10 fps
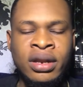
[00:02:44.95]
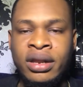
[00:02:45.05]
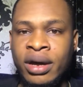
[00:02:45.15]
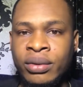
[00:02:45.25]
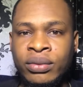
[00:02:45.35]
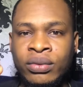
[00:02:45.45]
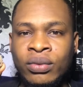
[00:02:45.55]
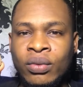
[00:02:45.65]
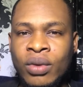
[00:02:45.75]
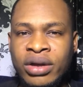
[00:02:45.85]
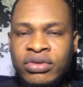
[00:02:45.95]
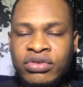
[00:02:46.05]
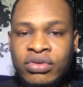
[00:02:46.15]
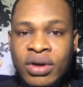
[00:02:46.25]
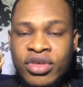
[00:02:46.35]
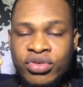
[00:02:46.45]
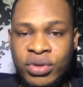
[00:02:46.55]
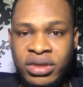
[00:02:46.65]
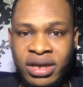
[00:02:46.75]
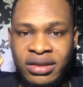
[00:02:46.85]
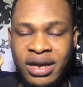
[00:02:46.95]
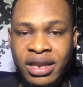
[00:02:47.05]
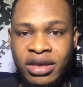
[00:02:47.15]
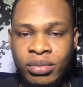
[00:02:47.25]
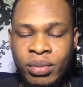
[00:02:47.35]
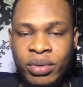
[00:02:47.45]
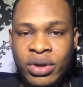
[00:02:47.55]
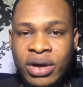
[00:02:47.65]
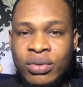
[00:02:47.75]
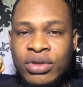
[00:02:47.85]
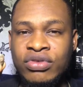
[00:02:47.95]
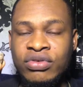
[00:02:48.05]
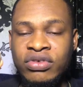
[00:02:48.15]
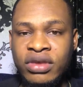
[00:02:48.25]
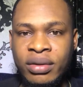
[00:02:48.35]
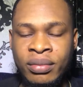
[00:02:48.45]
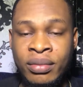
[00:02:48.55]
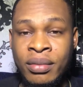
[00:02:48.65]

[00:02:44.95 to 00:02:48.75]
Now, once you are chewing that alligator pepper, you are going to say,